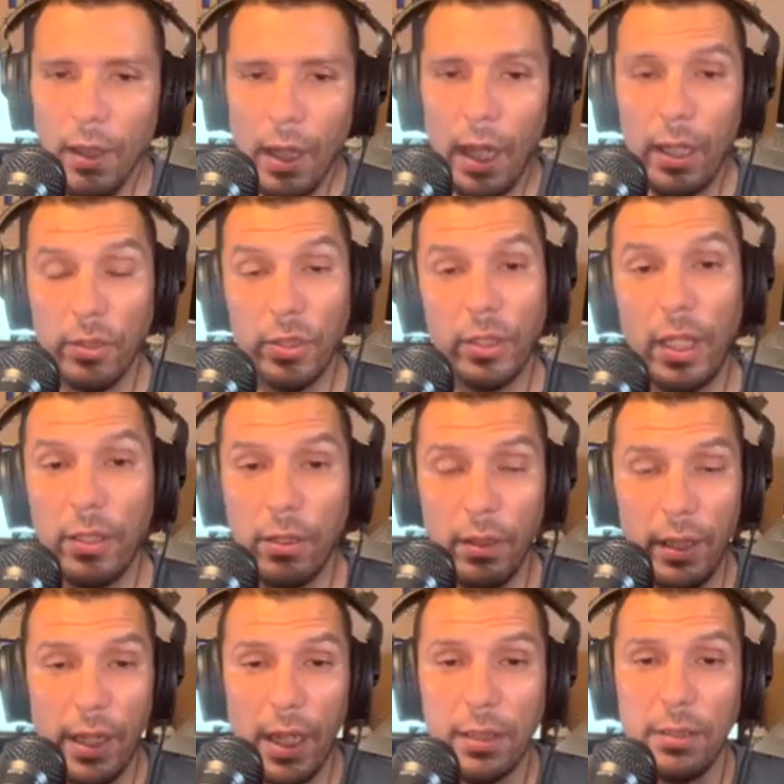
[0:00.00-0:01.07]
I also got
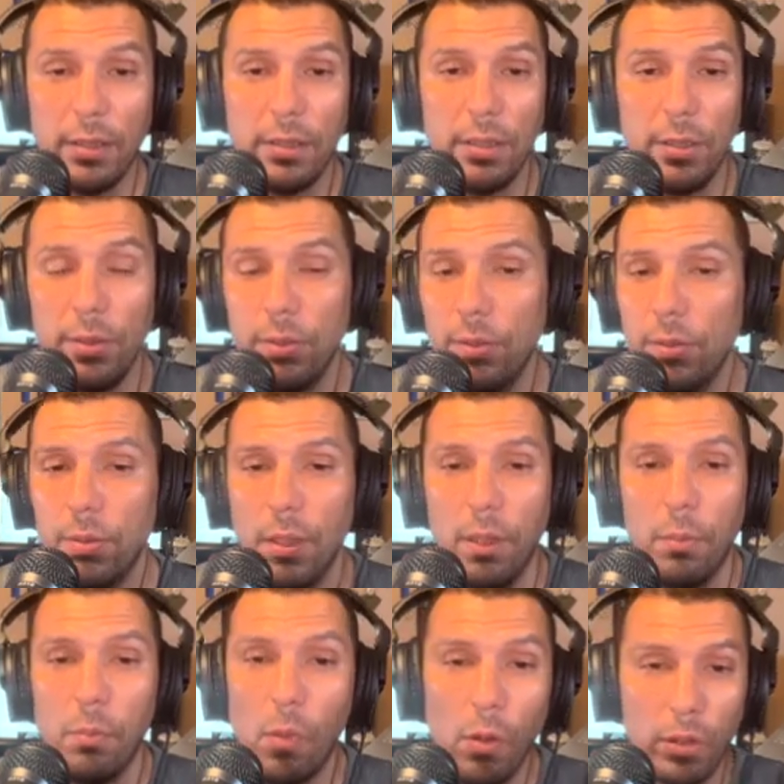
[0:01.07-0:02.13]
early access to
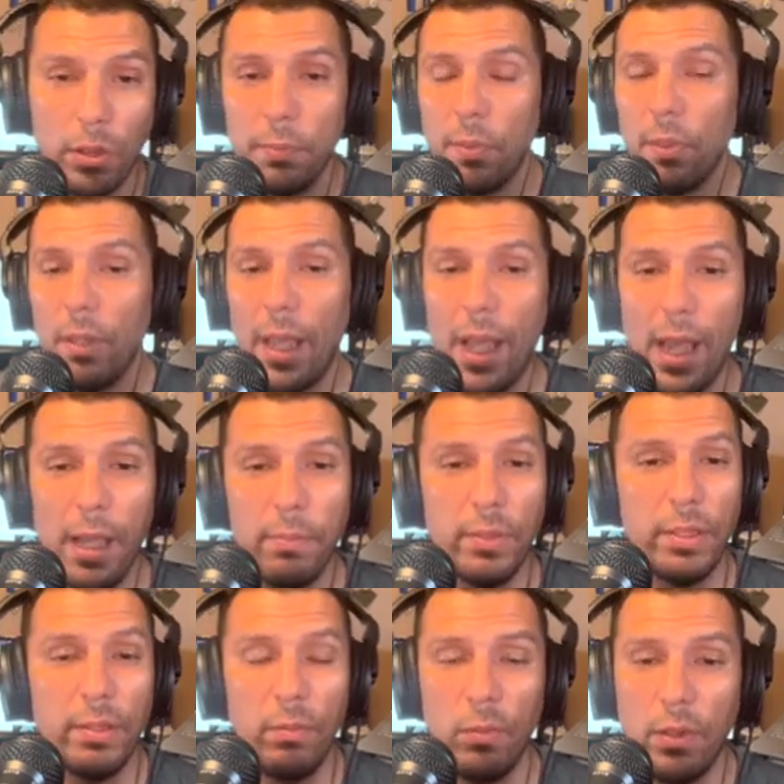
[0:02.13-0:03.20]
multiple
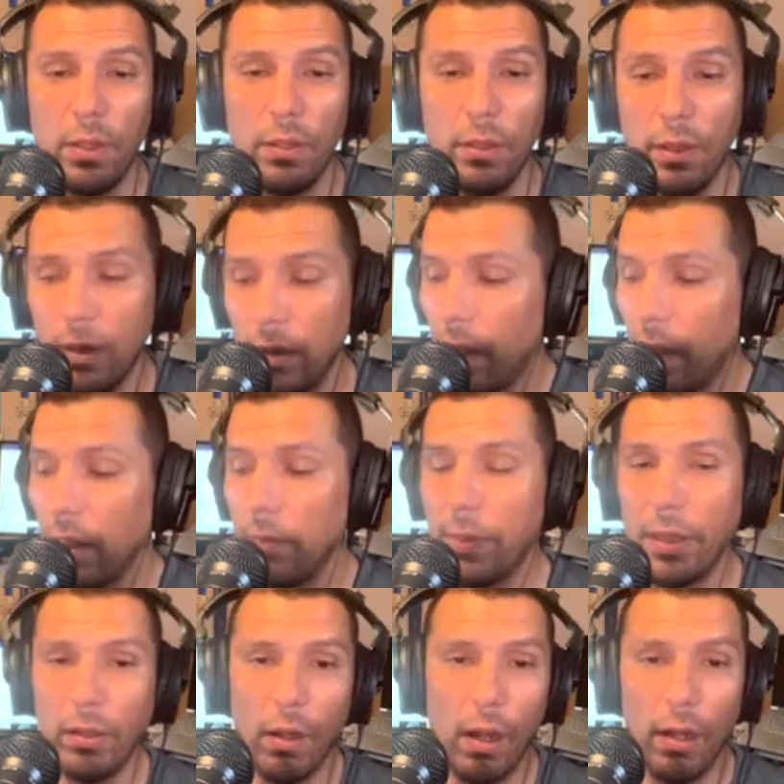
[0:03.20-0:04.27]
apps where they're all
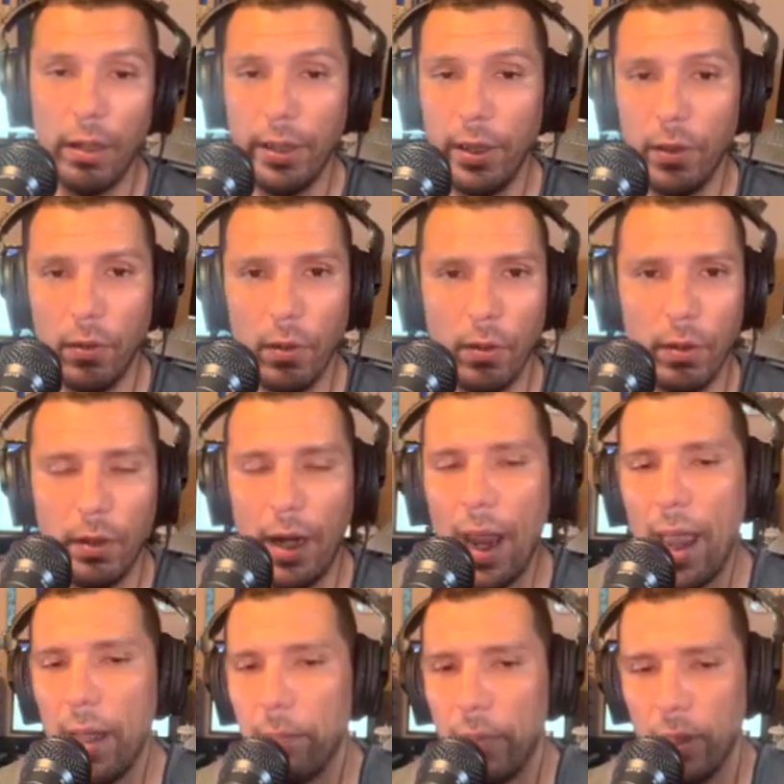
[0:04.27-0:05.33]
about audio, or
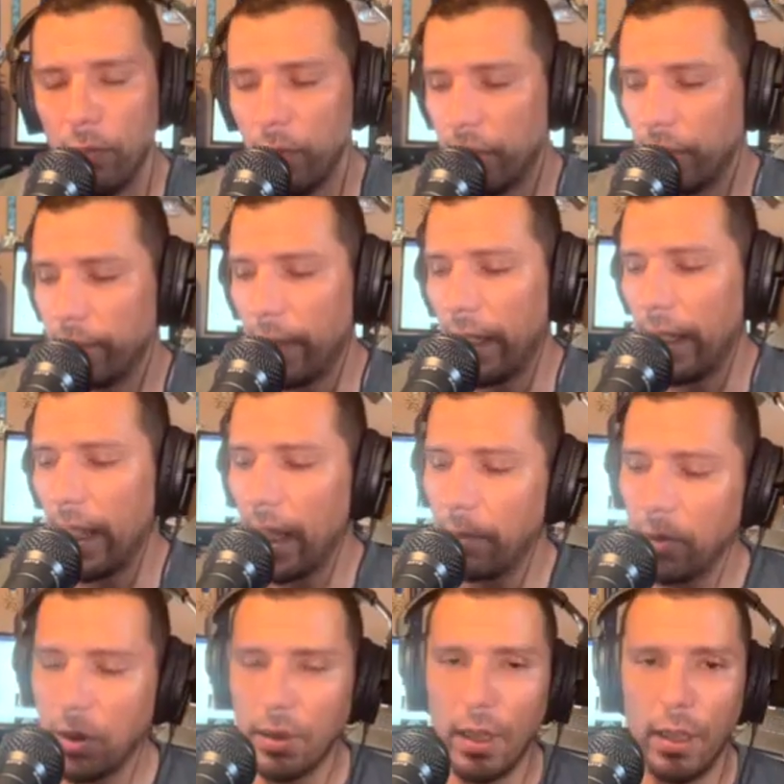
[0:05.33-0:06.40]
AMP, which is by
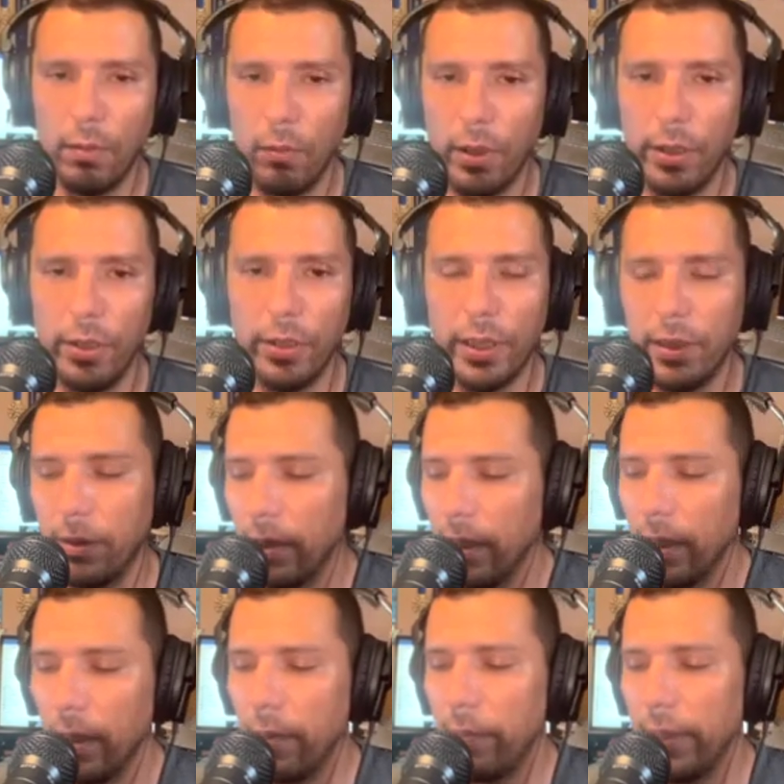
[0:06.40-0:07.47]
Amazon, where you can
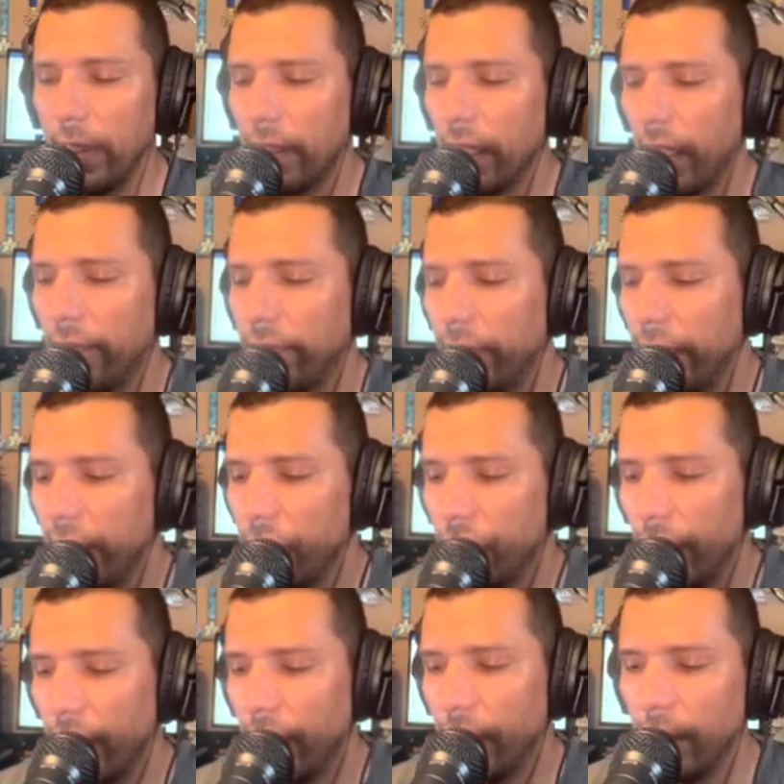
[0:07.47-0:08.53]
be a live
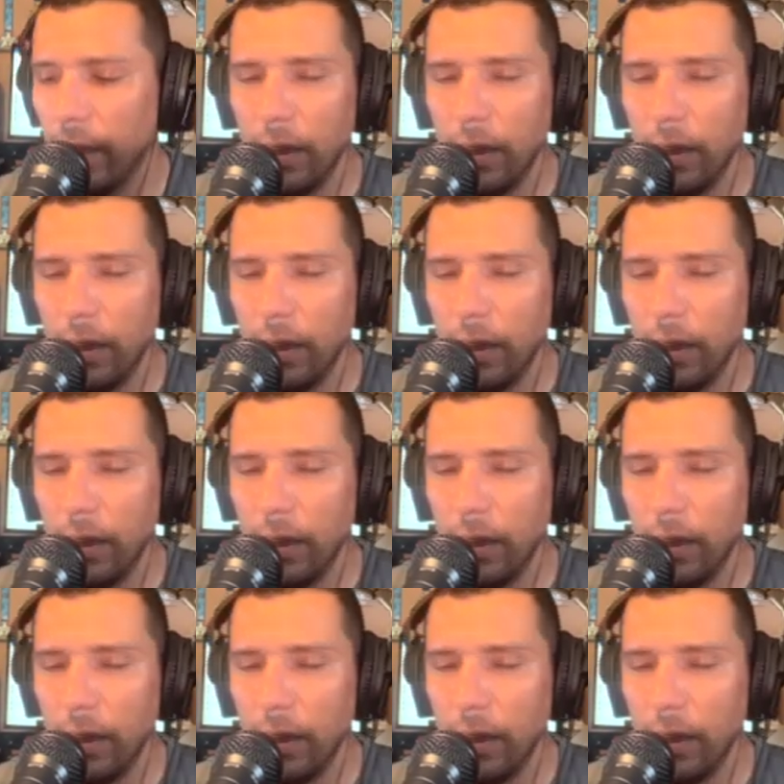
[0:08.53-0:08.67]
DJ.